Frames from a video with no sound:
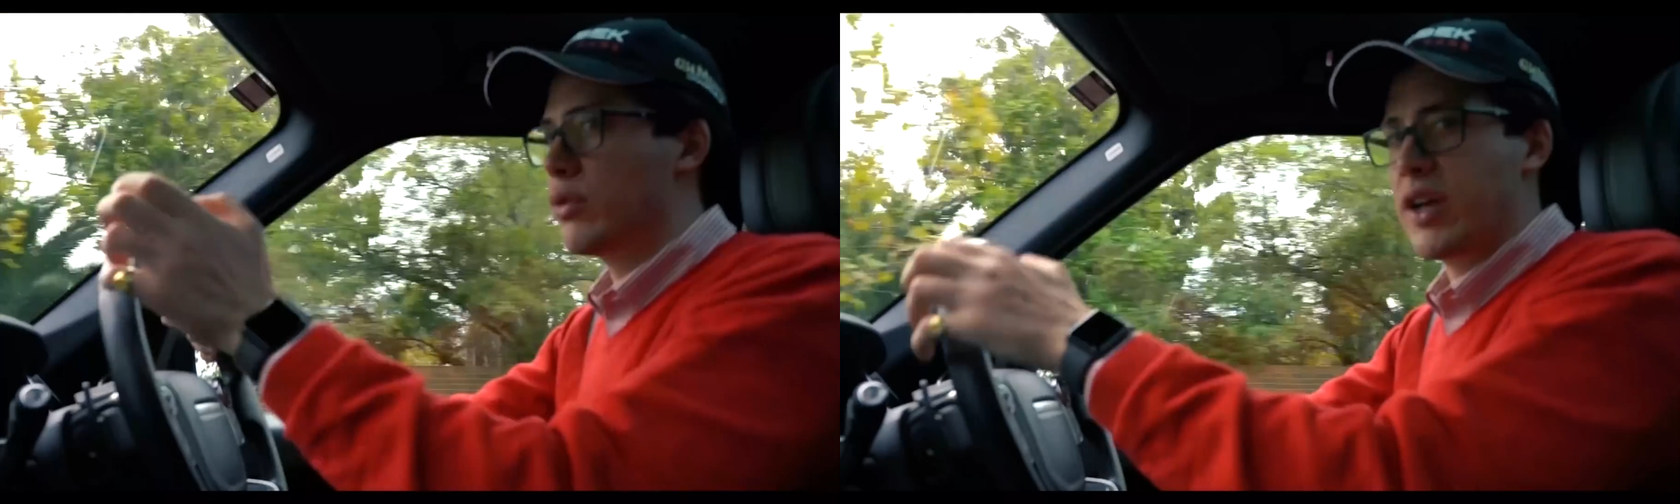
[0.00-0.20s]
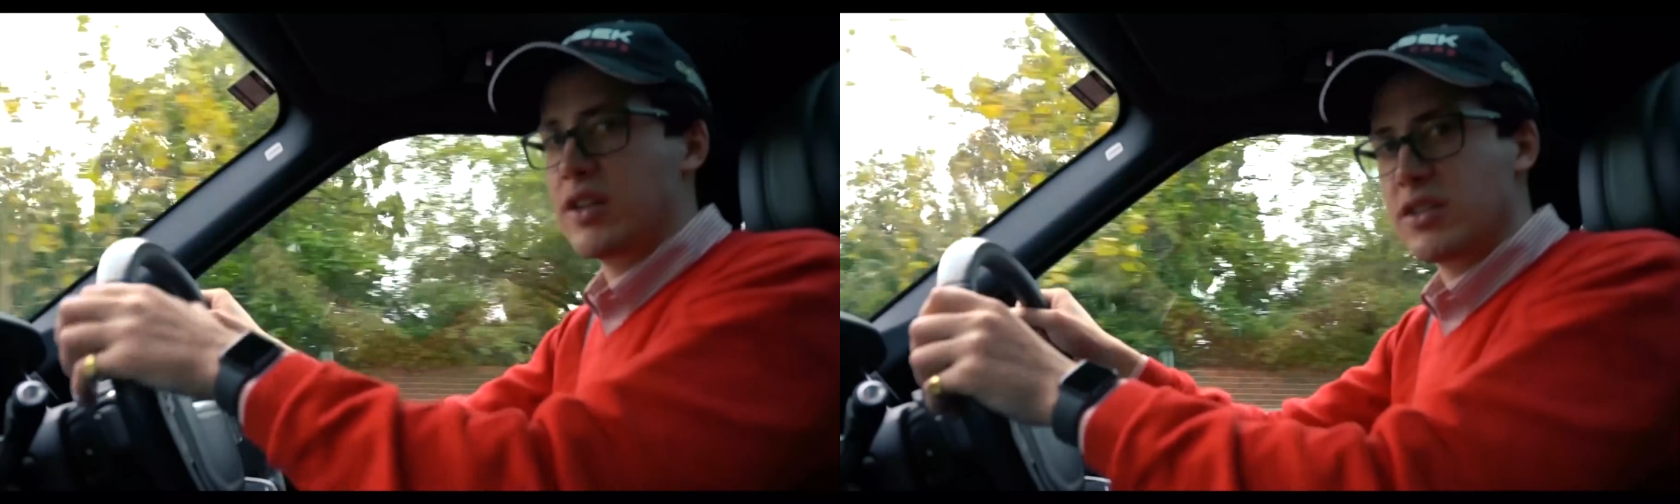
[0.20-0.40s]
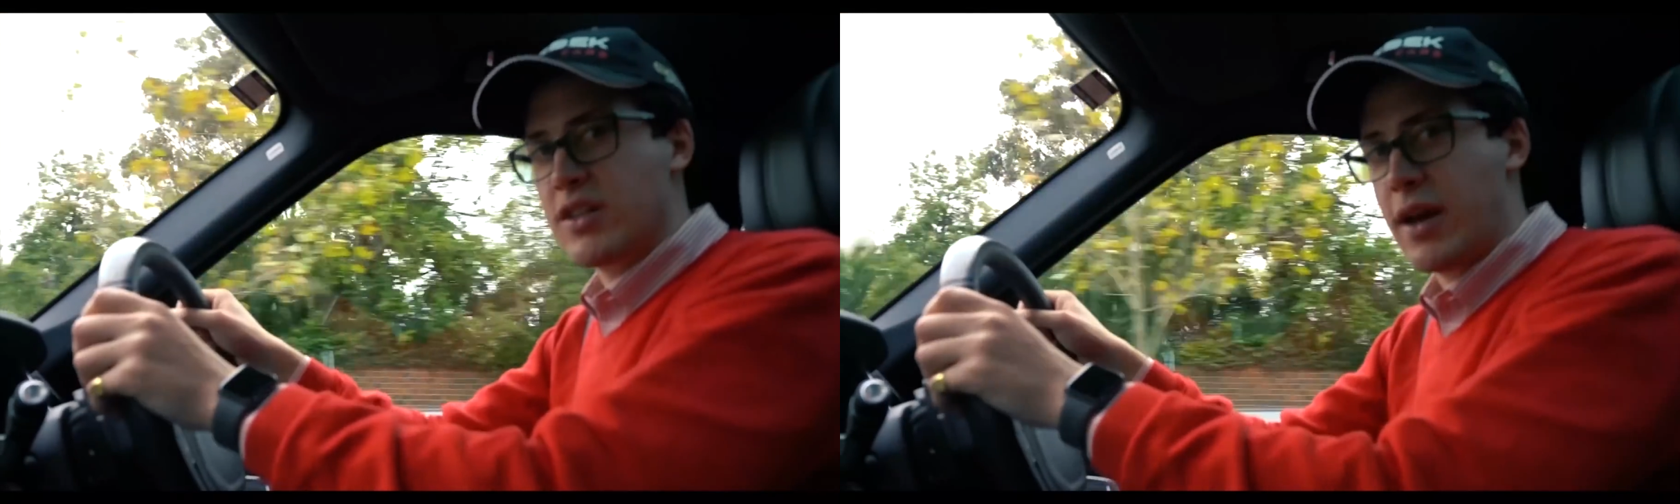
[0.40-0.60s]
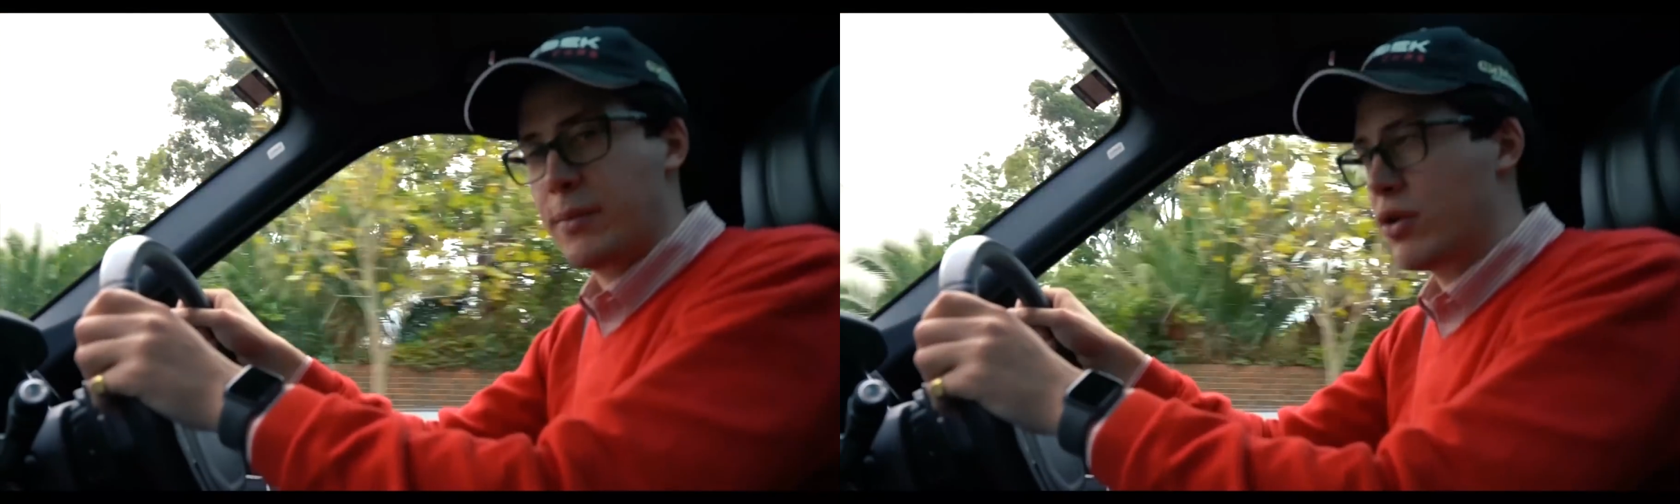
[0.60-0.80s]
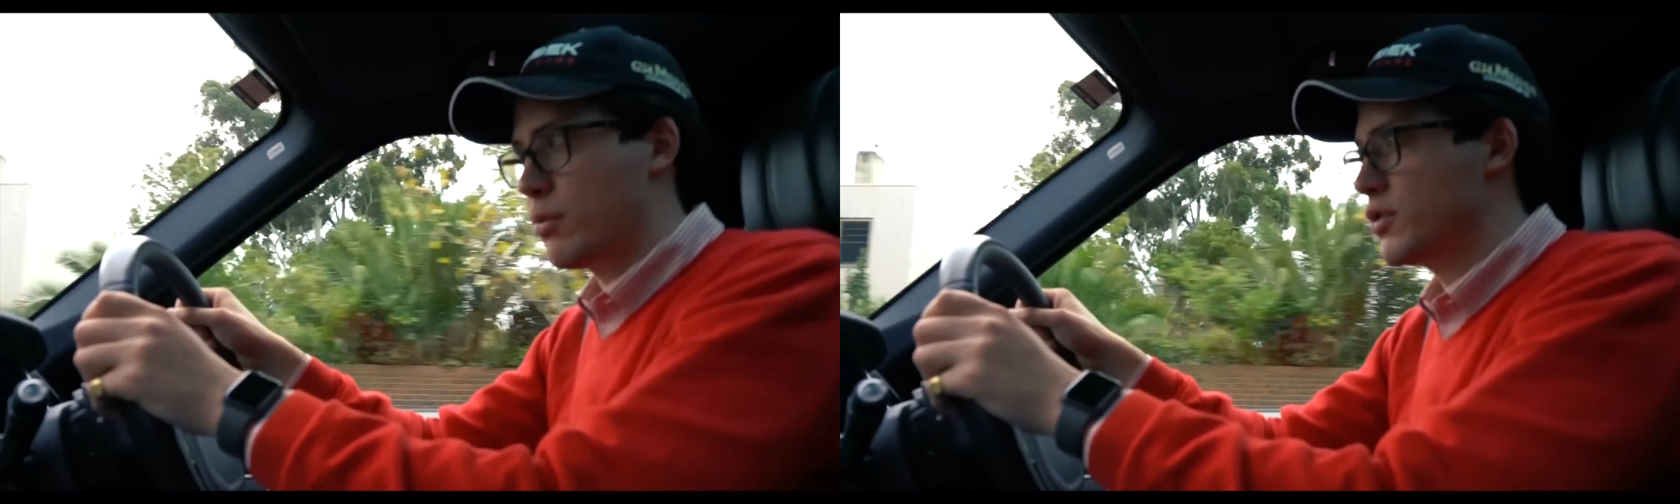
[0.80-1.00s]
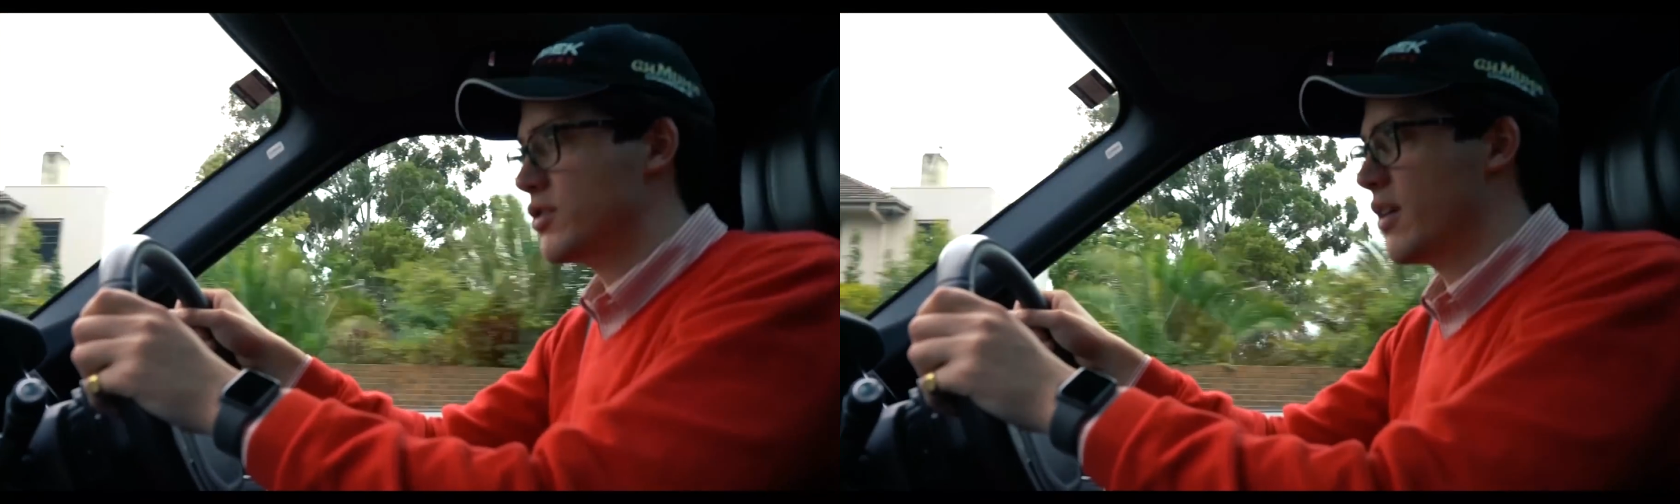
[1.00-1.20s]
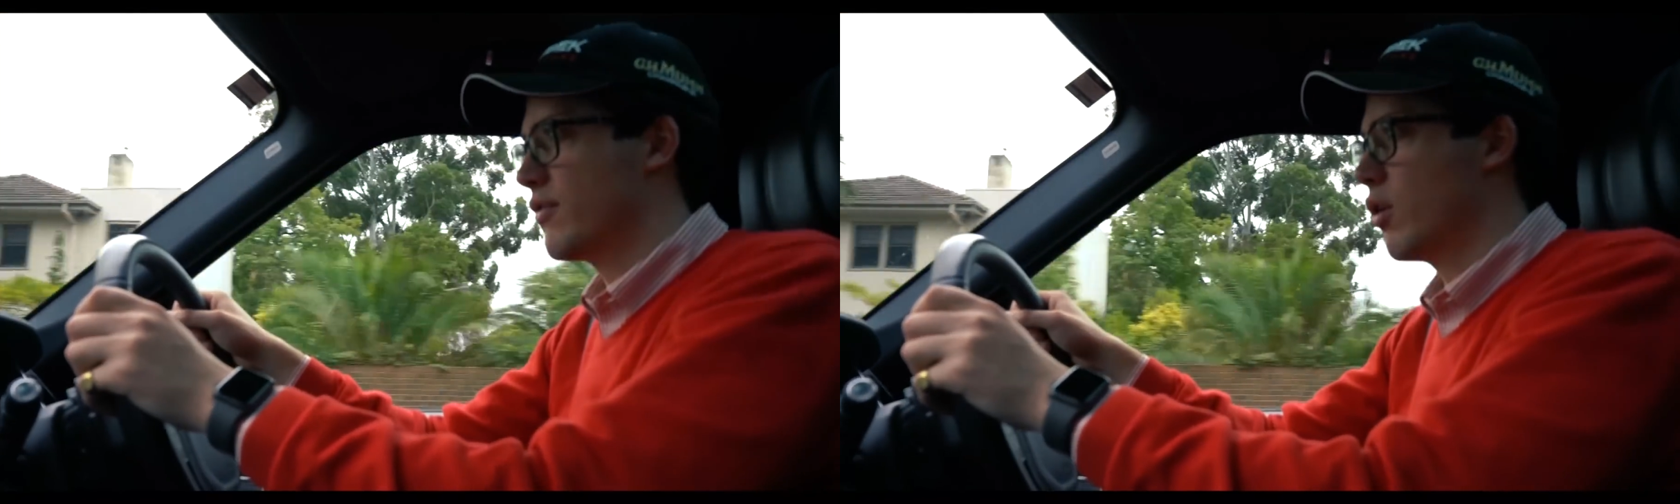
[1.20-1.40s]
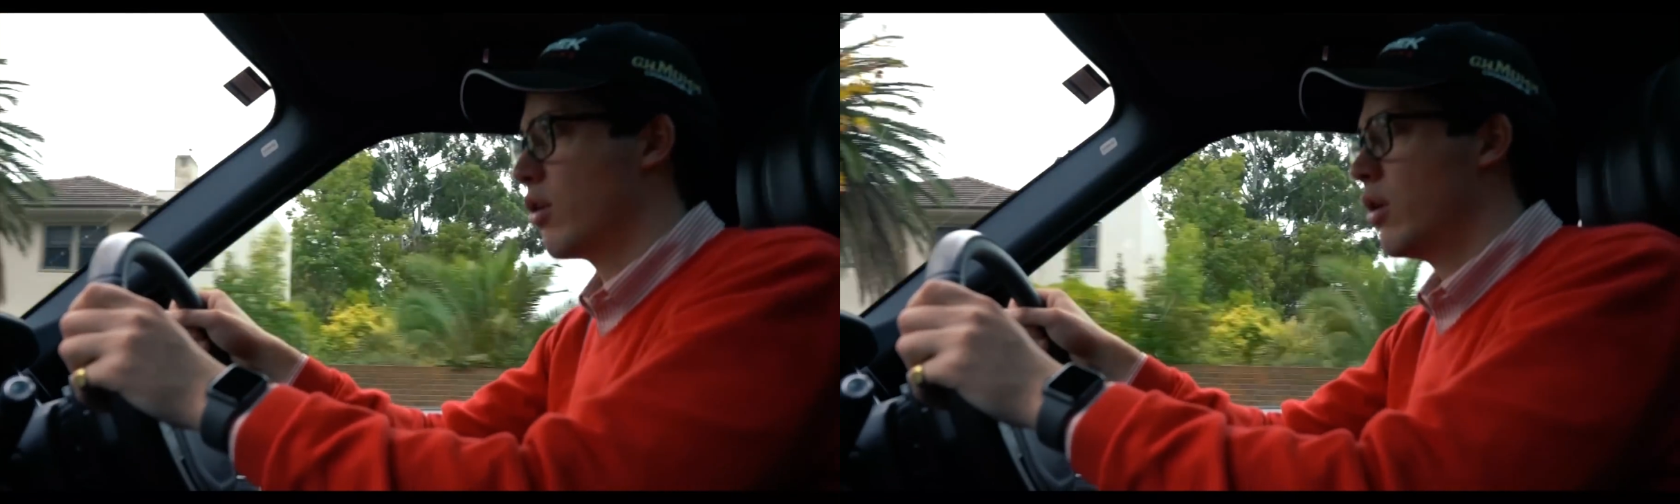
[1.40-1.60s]
the entertainment options
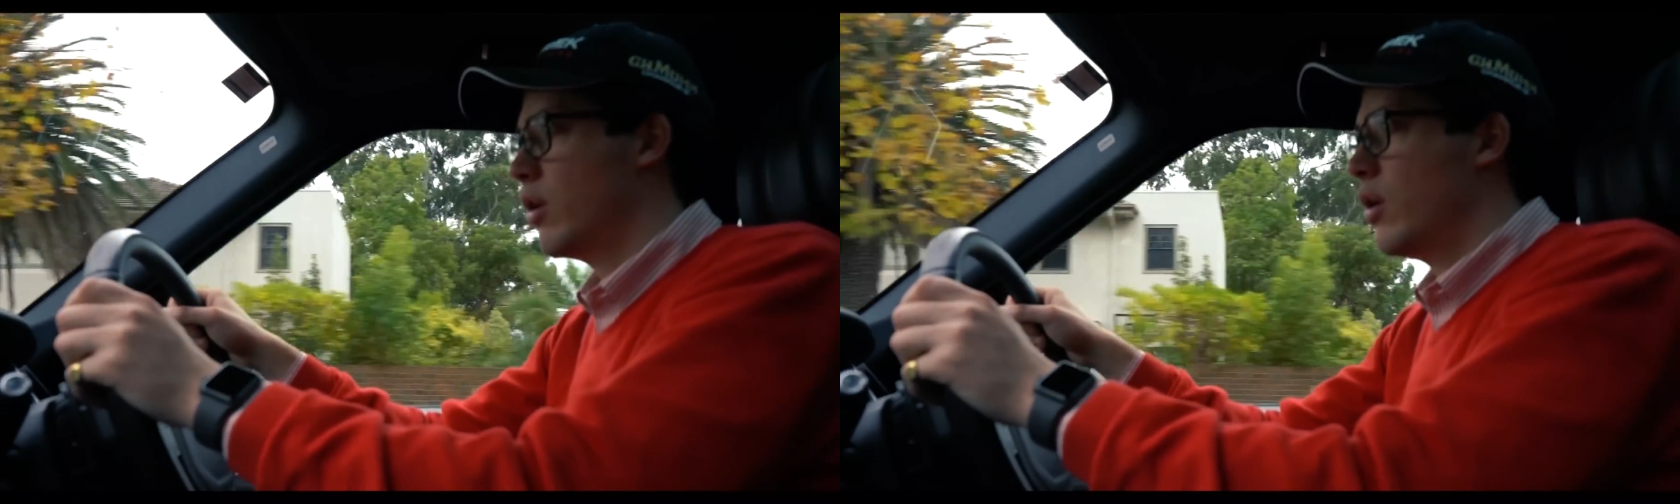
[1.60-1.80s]
they've got.